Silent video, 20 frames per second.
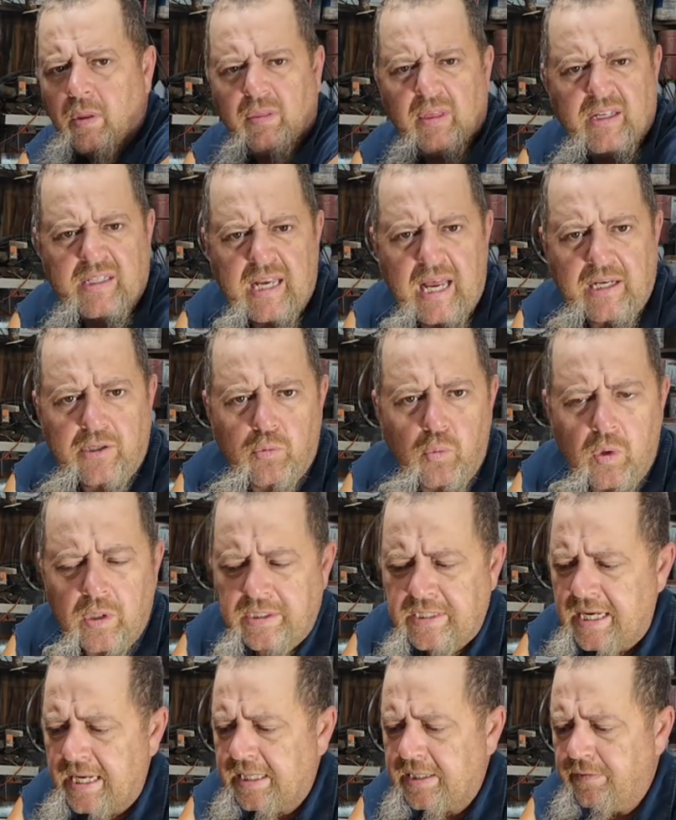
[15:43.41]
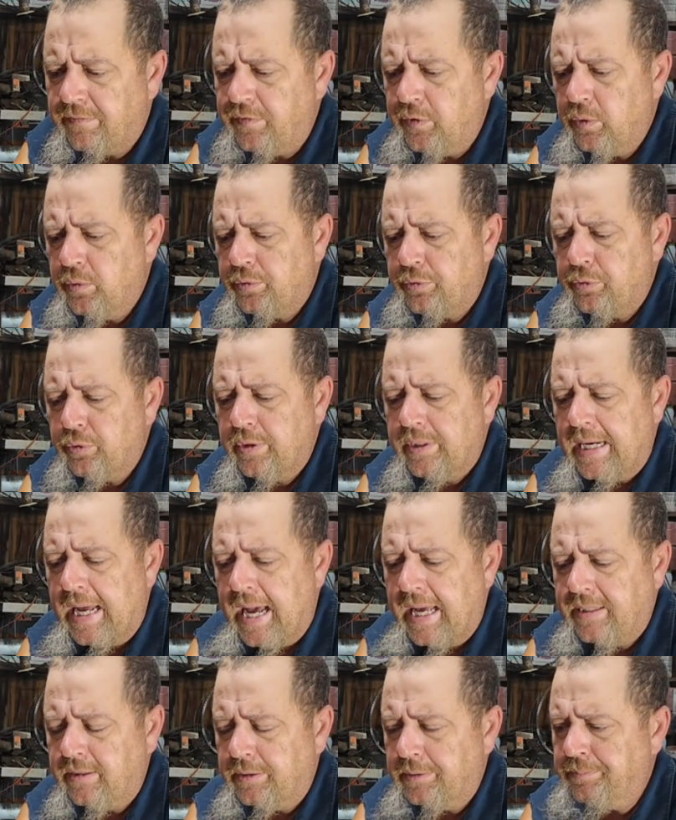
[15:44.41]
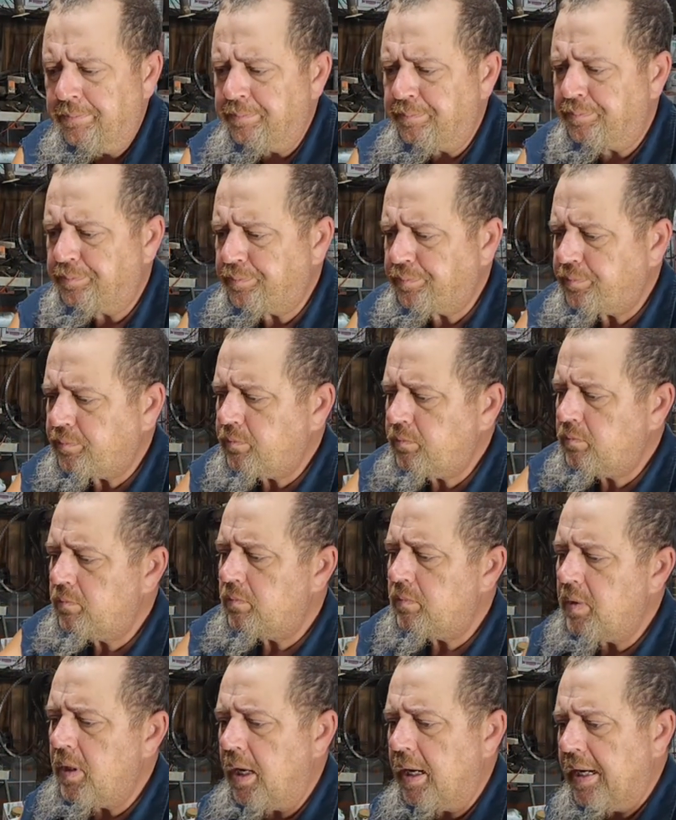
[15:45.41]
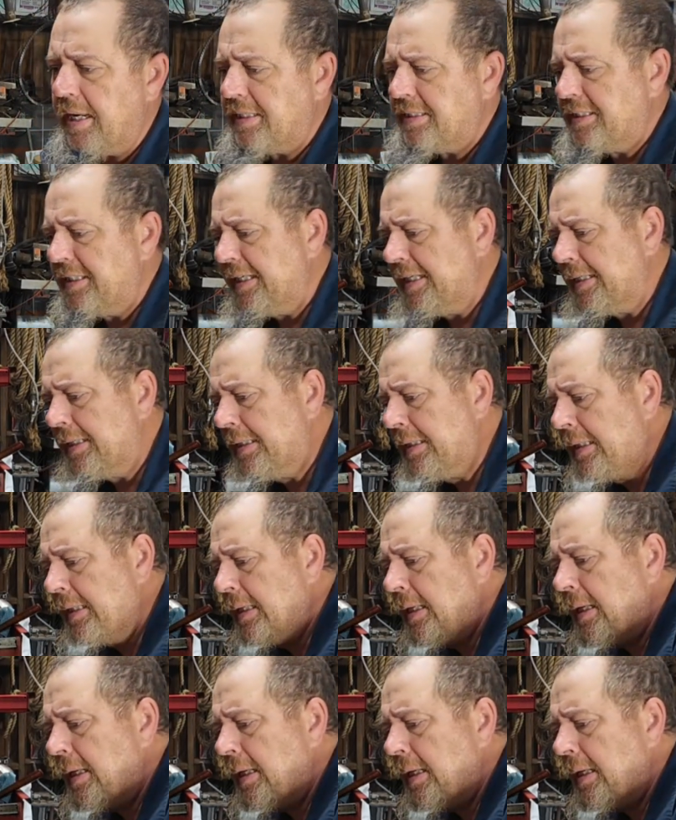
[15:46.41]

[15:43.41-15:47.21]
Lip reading: This has one tank of fuel through it idling, and that's it.